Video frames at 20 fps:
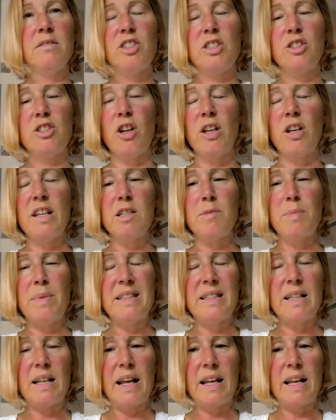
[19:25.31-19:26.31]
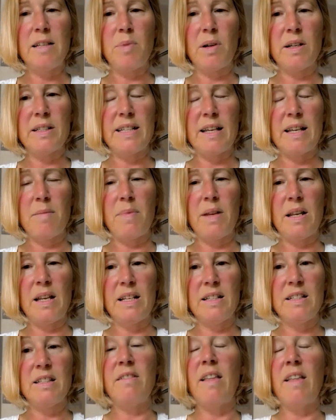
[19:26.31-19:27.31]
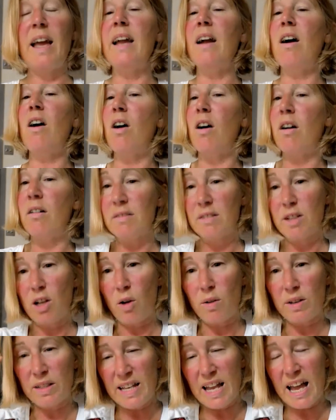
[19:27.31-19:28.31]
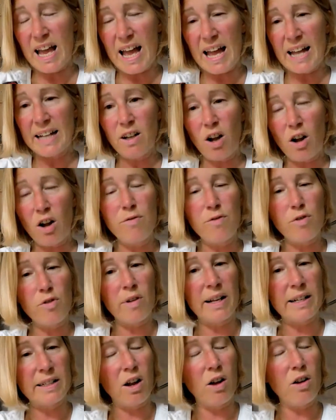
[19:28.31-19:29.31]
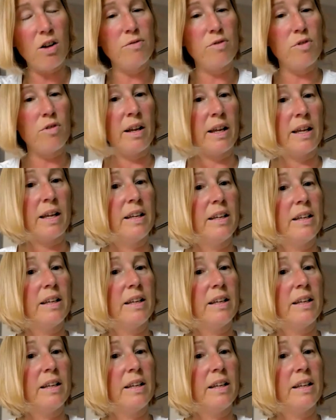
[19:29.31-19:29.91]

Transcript: journey has been delayed by 10 minutes, they are going, yeah, go for it, go for it.